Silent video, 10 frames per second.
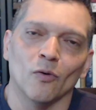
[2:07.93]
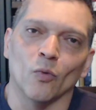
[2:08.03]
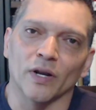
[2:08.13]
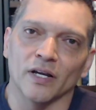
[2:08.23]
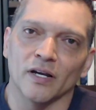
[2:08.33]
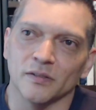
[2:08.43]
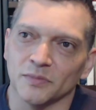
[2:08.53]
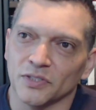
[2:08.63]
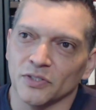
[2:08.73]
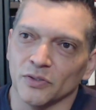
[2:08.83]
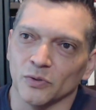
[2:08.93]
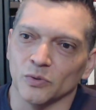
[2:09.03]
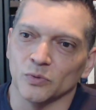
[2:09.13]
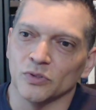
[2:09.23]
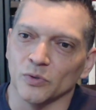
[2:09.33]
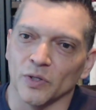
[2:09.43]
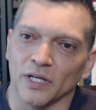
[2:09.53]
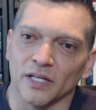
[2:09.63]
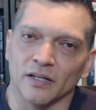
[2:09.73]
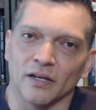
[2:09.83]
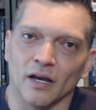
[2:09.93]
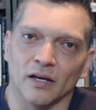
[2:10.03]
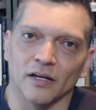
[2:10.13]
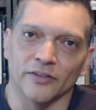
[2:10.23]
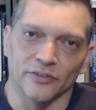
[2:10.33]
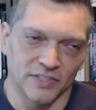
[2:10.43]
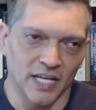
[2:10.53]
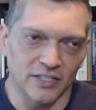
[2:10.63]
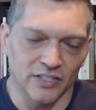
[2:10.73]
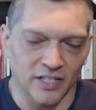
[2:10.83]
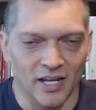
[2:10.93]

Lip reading: when it comes to doing your staging,